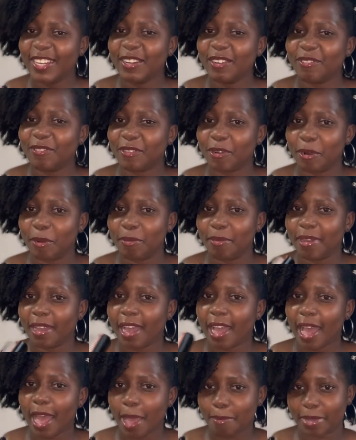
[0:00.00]
from
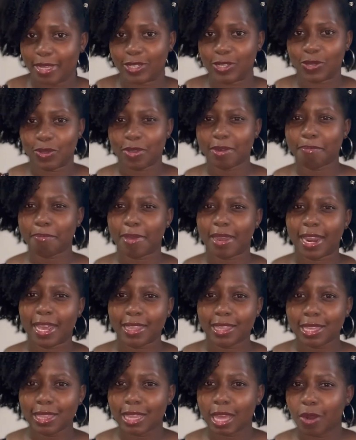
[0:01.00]
Amazon, but I
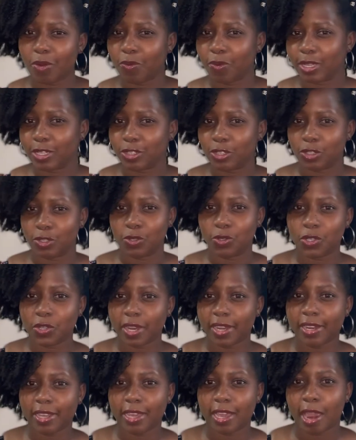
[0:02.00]
think that was
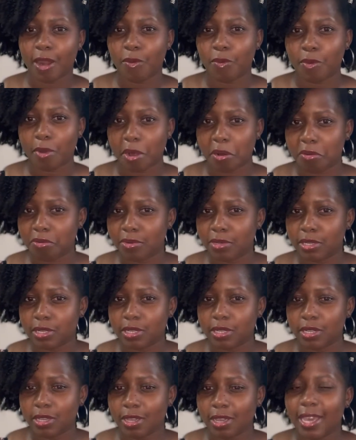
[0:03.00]
usually around,
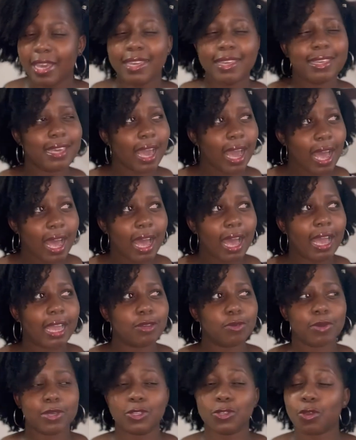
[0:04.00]
yeah, it
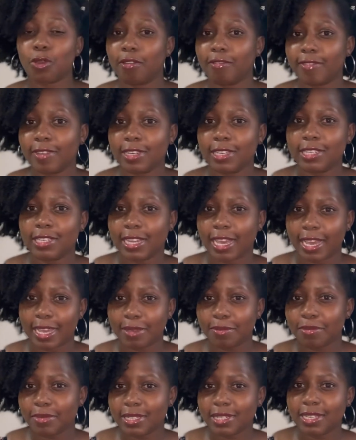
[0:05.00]
was COVID
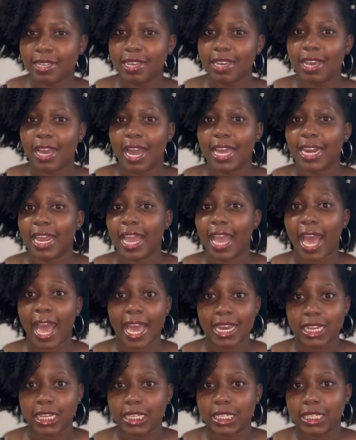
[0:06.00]
times, and I
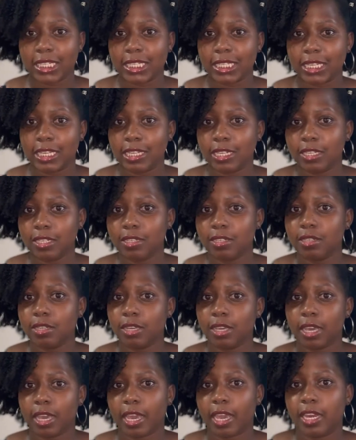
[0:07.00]
hadn't seen
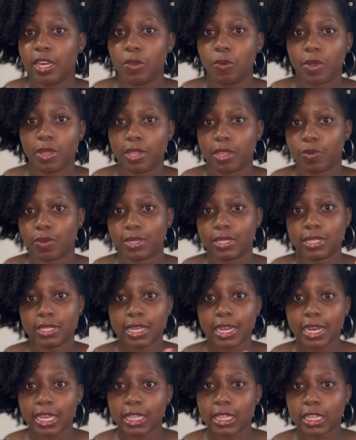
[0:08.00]
anyone that was
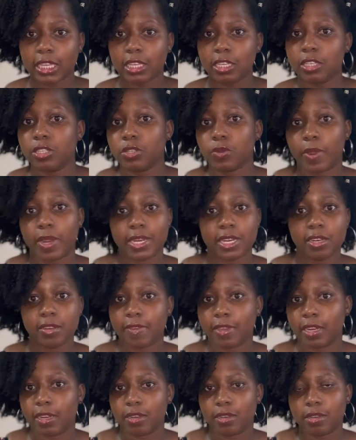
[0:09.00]
selling these, or
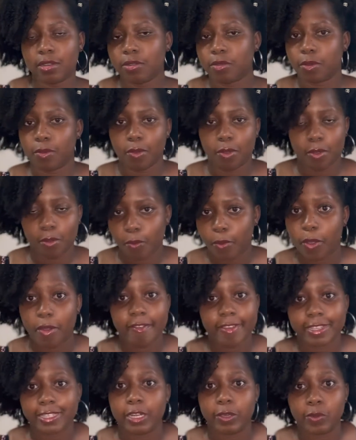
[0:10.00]
we
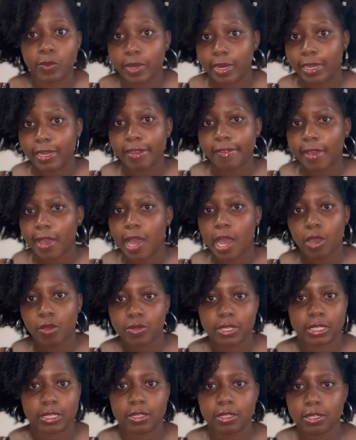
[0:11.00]
obviously couldn't leave our
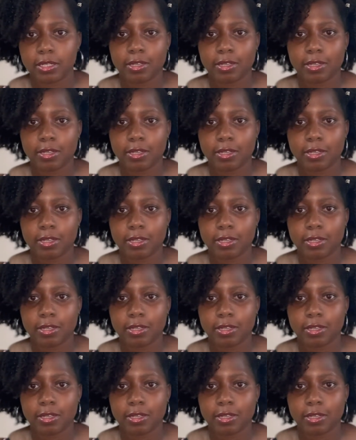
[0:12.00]
houses